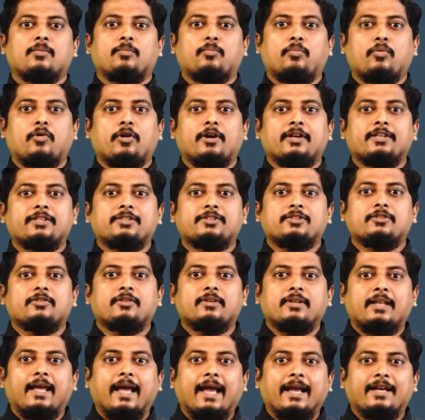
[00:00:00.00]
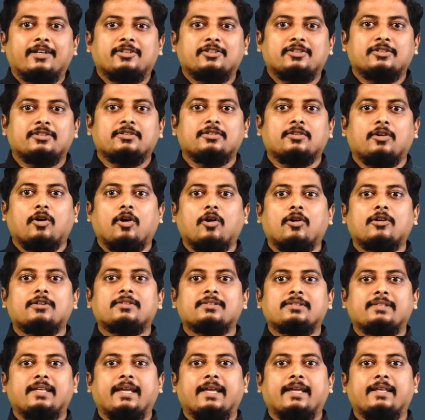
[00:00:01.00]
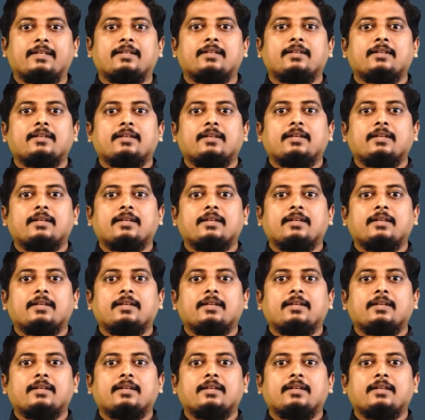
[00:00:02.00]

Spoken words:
points to an action or state